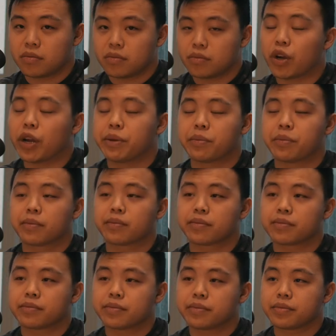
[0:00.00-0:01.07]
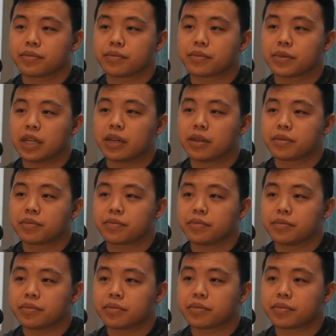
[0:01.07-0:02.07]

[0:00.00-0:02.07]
restricted products. So you got an